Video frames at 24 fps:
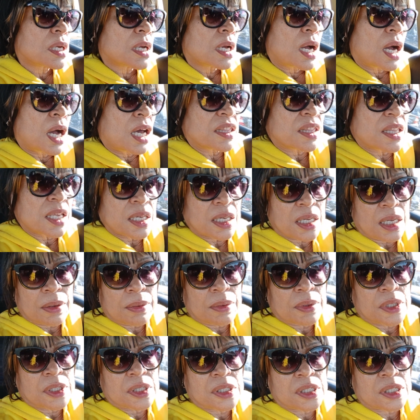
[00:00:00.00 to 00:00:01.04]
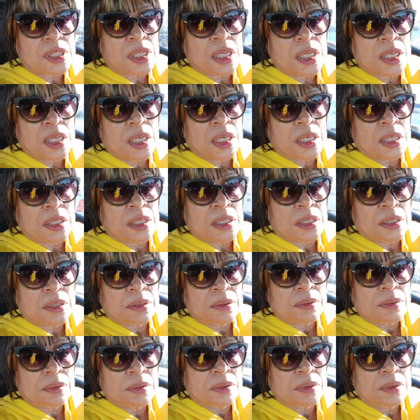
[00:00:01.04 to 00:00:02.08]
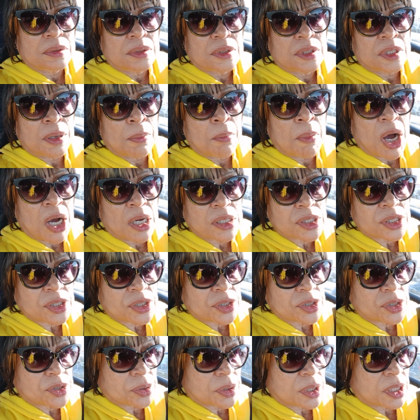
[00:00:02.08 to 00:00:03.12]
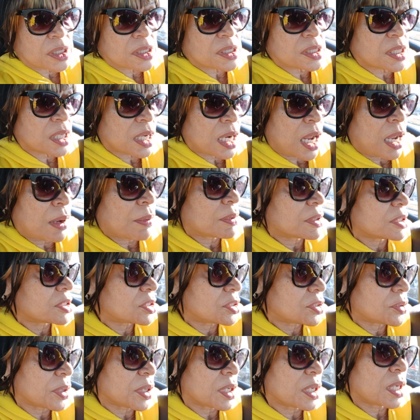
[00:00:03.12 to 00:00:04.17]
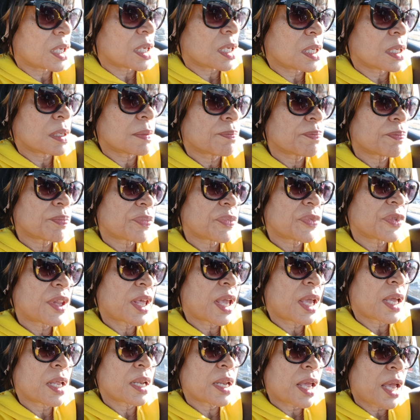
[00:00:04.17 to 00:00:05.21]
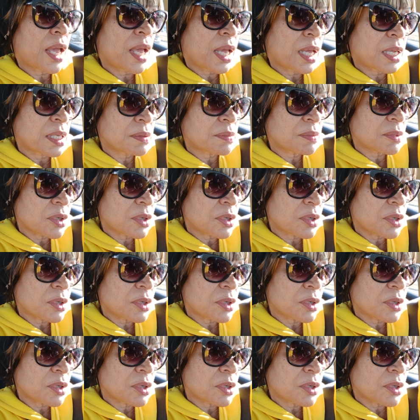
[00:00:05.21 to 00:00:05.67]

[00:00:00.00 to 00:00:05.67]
I think it was the monster drinks that I was drinking that had,